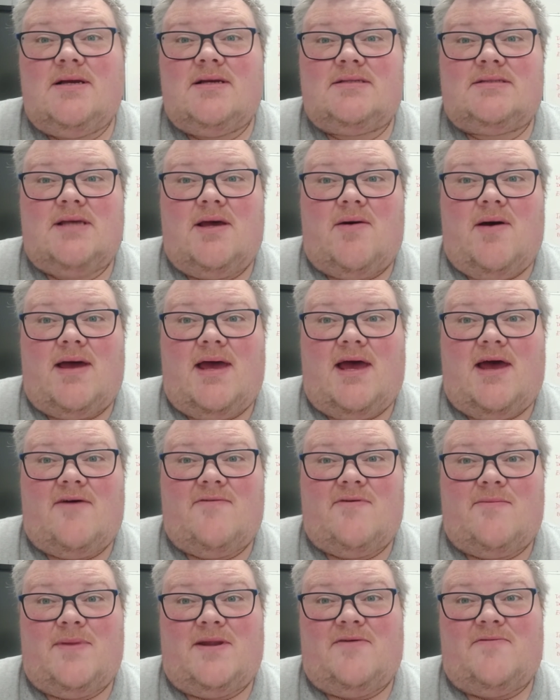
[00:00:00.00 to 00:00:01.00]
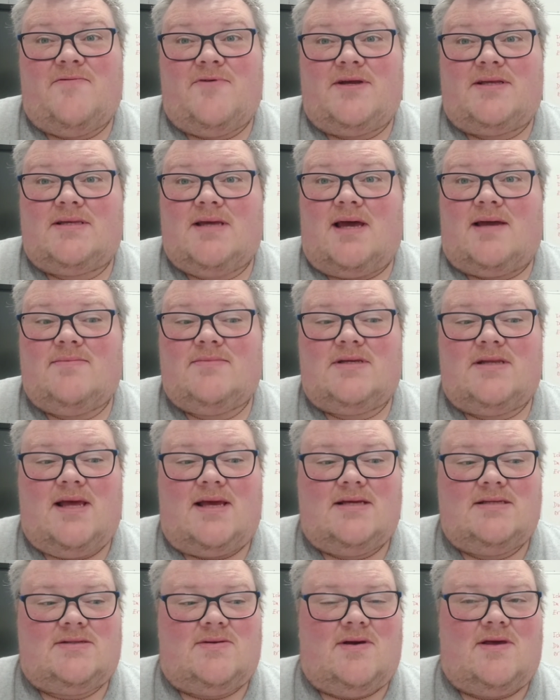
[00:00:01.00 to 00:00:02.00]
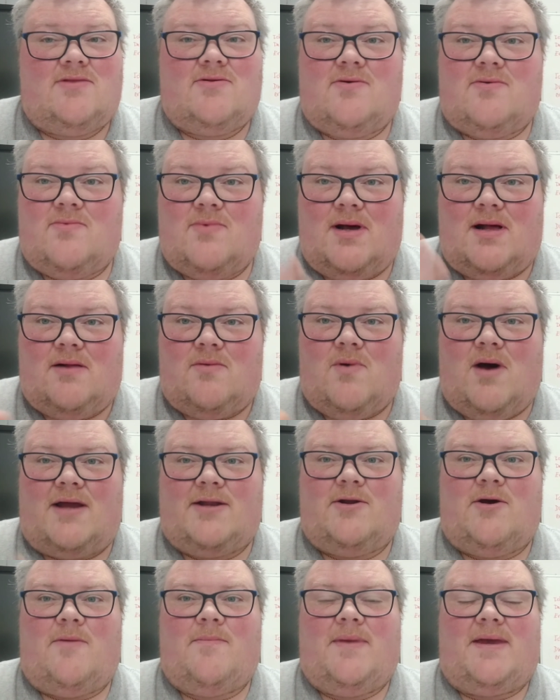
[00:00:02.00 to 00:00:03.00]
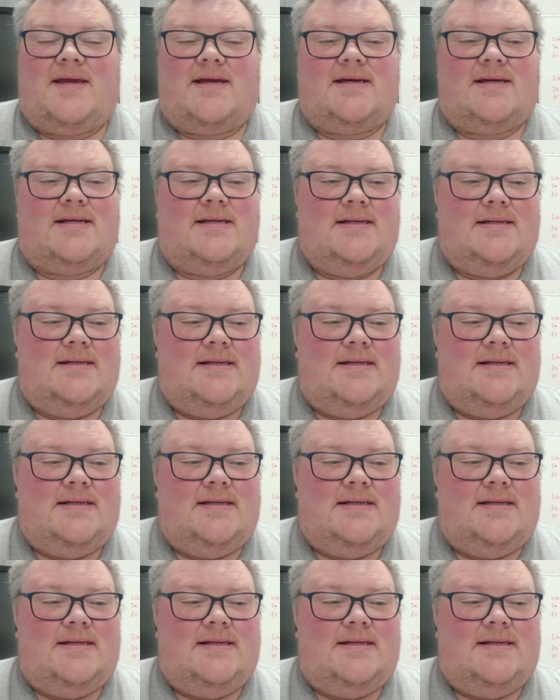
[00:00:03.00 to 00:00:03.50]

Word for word: So I have a bit of free time today, so I thought, well, why not make a